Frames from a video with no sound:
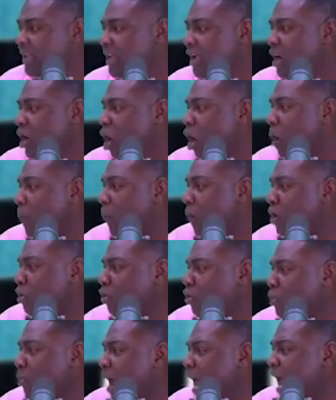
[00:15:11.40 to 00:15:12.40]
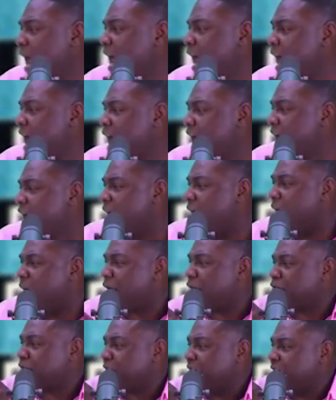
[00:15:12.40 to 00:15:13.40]
upon kuma
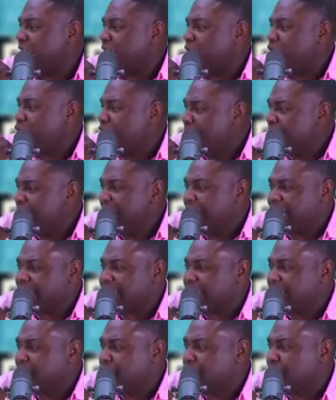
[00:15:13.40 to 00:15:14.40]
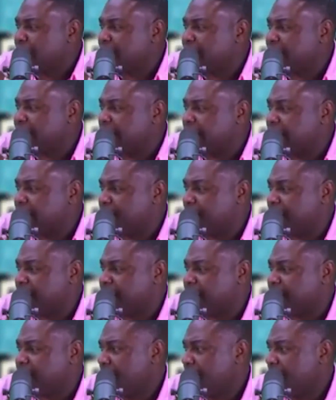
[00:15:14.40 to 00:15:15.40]
after re-listening to the
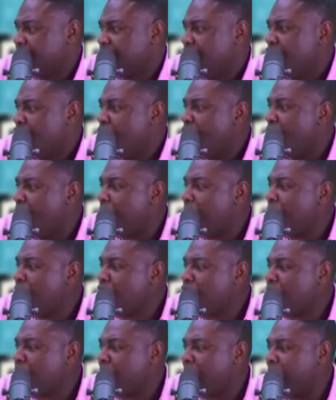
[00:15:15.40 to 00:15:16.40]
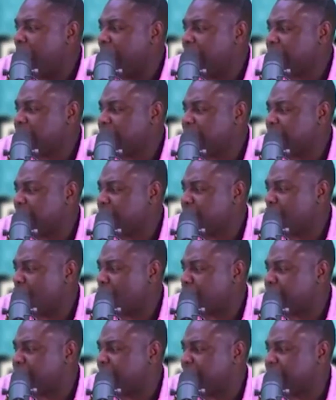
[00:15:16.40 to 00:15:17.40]
statement. Upon kuma has that
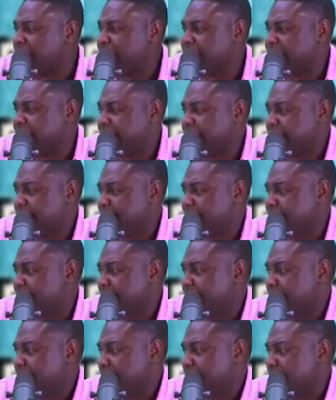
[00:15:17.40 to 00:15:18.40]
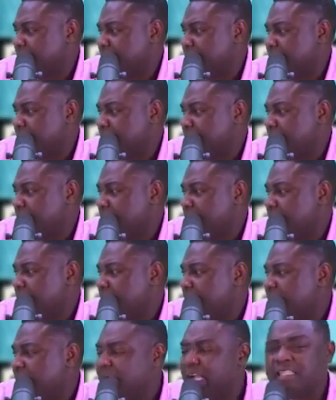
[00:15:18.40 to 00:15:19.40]
audacity.
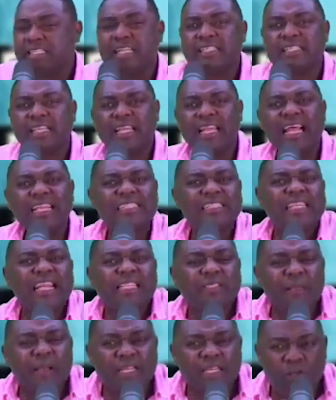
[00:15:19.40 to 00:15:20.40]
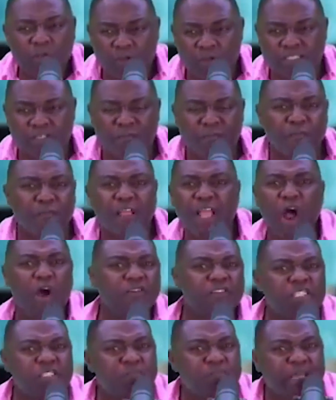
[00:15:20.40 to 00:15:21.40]
Kacha said that statement was a figure of
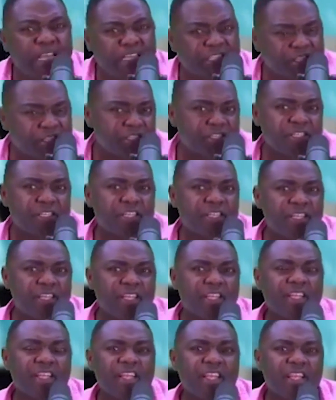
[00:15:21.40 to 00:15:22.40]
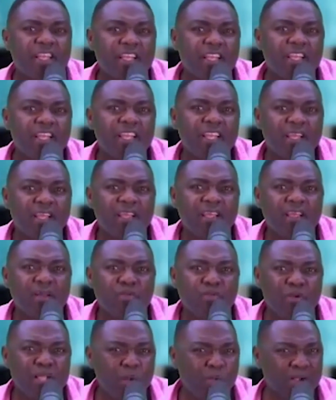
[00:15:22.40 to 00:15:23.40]
speech.
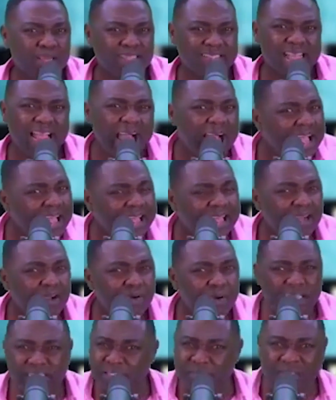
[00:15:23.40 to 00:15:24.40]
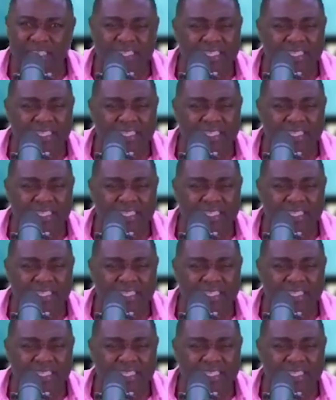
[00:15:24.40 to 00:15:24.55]
Where kwasia? Where Jimmy?